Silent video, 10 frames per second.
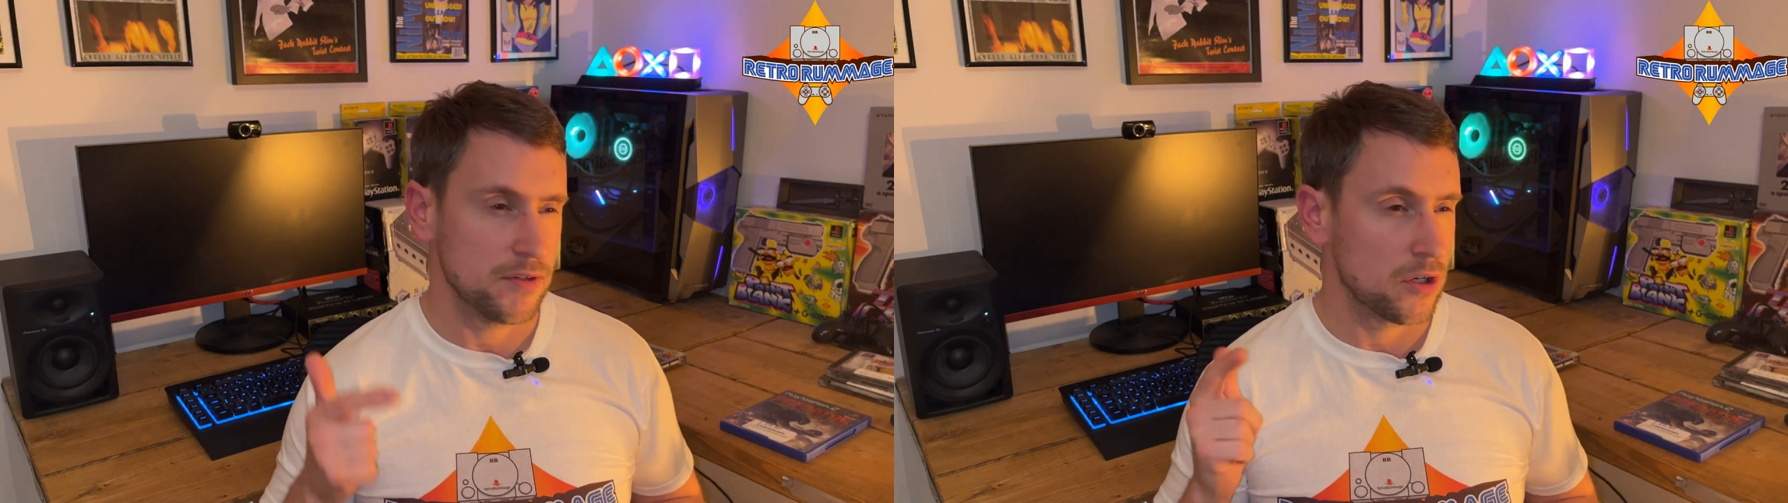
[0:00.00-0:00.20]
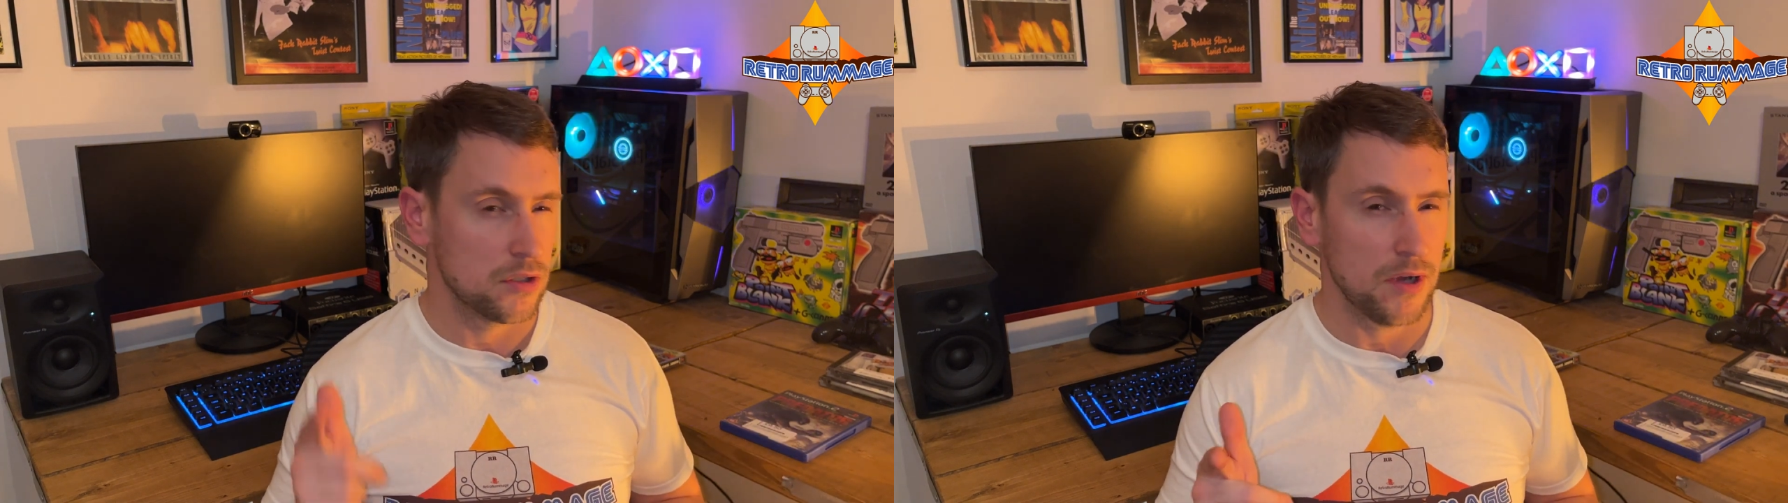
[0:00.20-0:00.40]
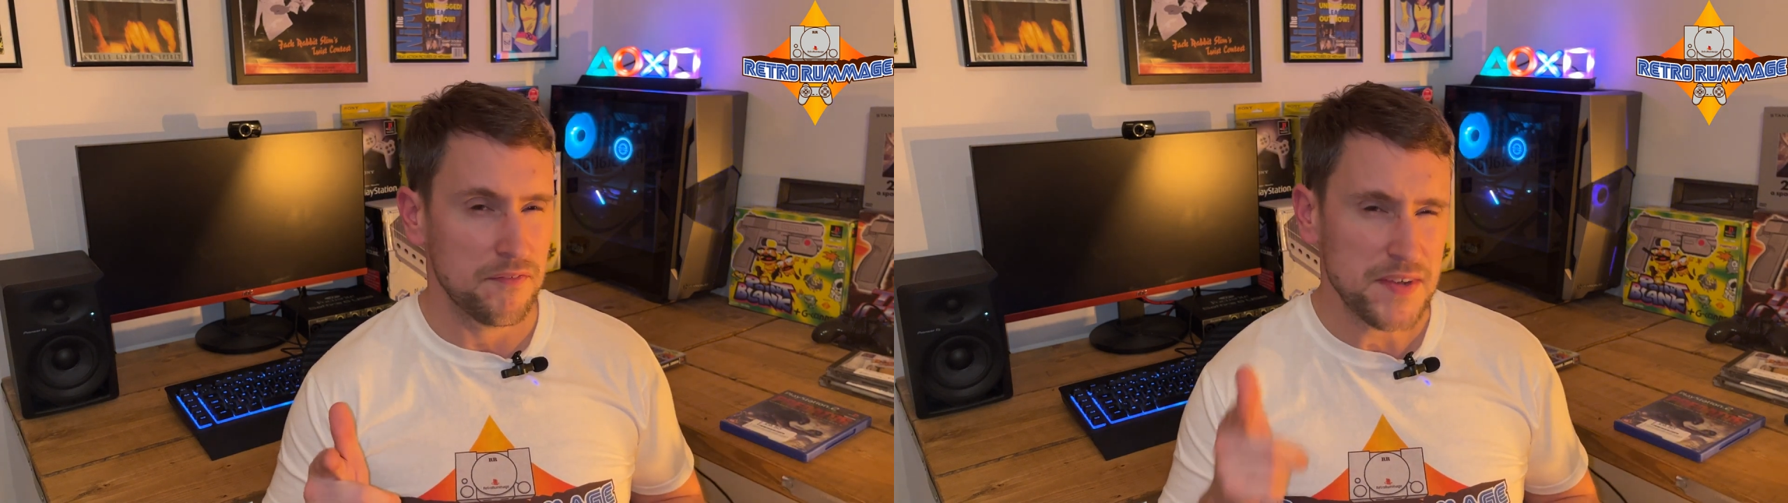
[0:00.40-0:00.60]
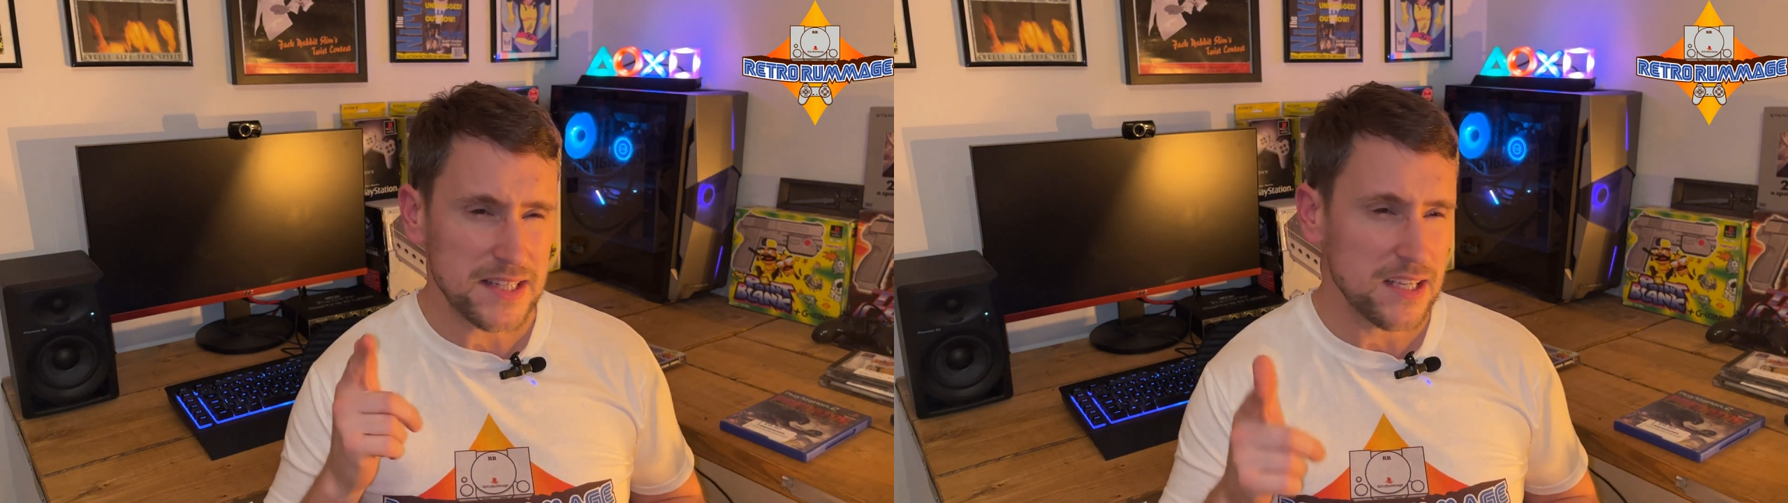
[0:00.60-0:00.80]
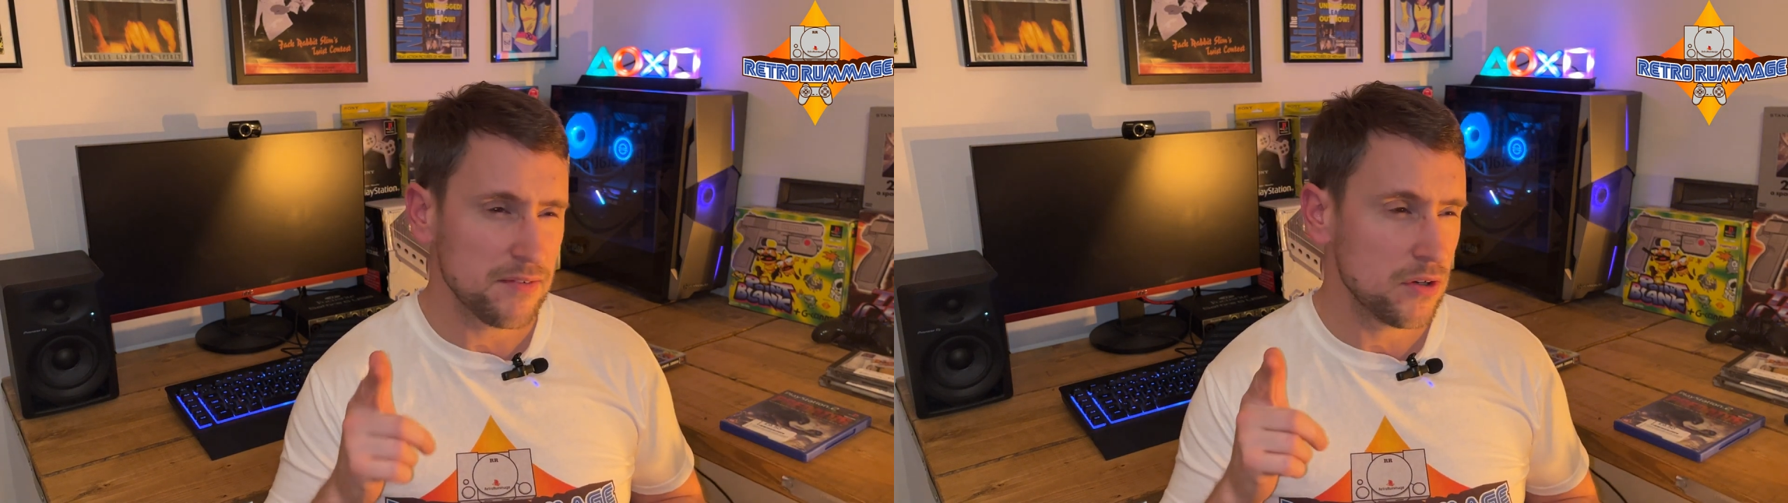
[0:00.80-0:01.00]
and I
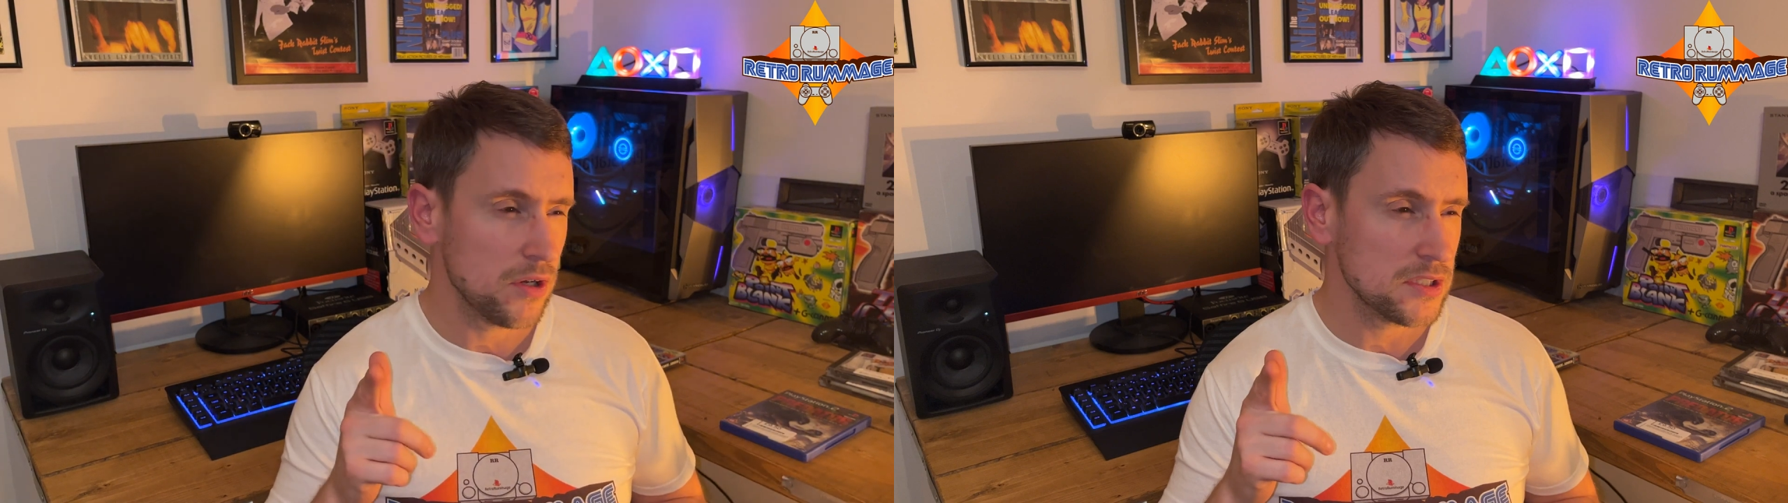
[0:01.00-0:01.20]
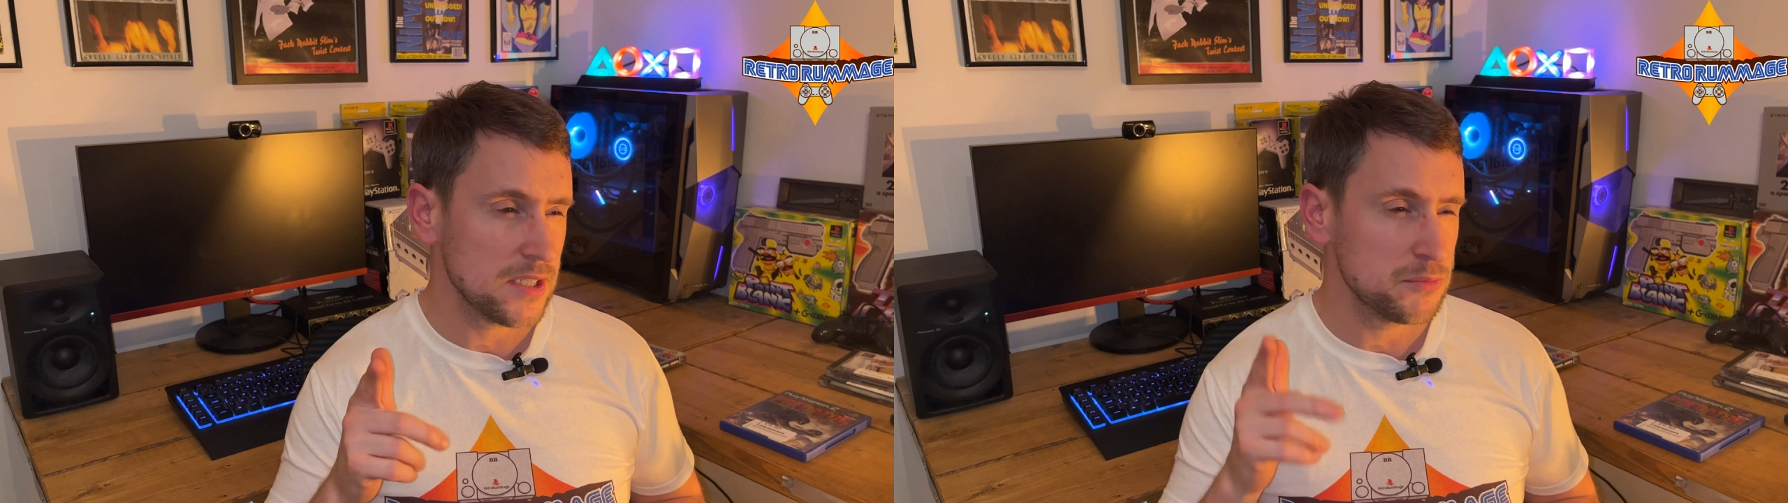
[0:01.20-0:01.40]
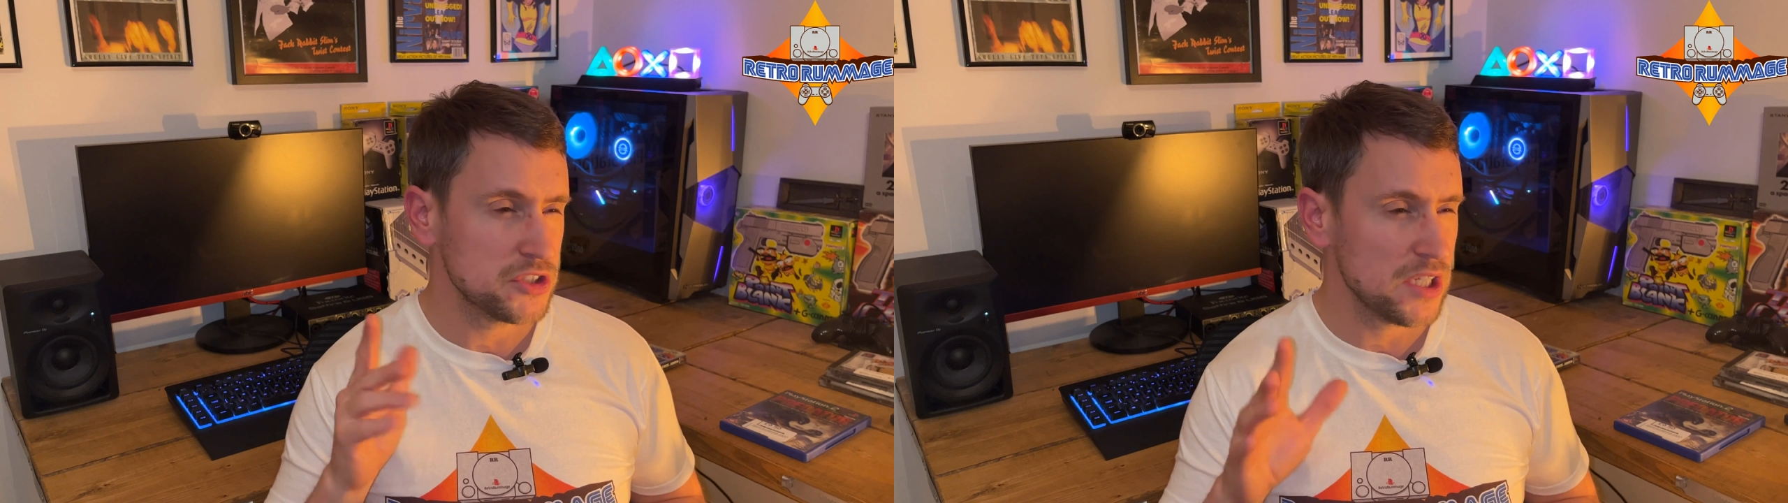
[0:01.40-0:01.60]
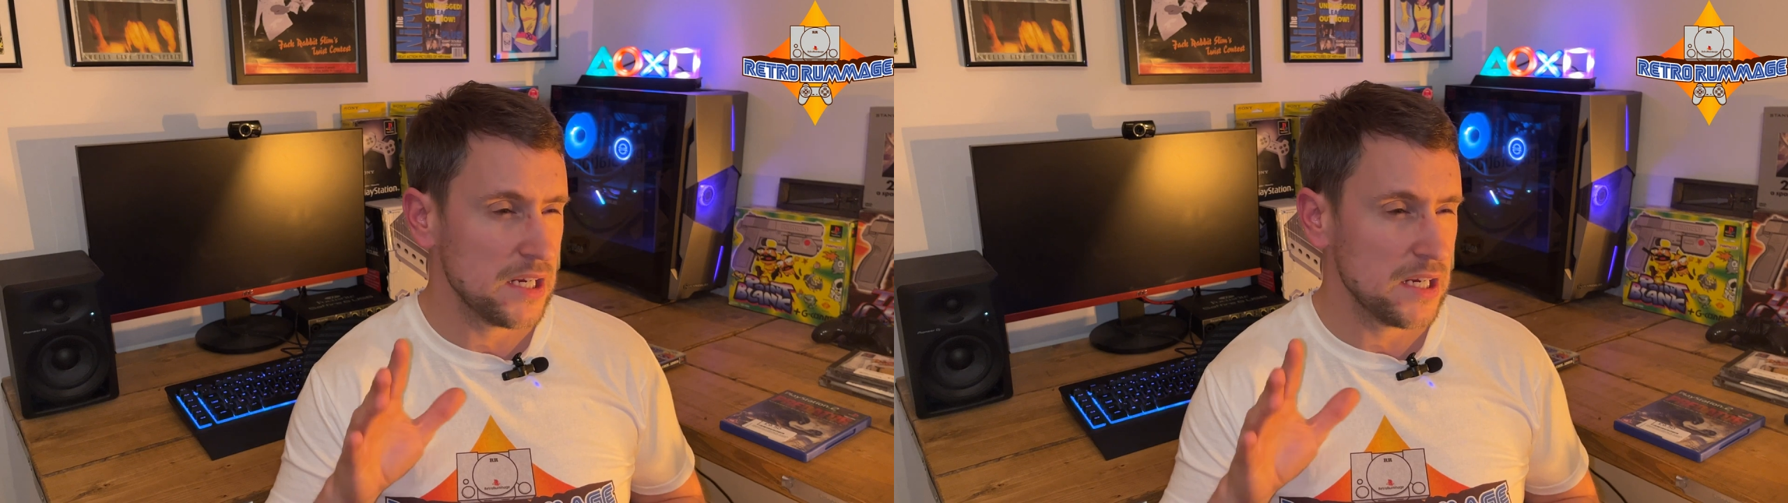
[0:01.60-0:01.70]
think the other guy's name was Jay.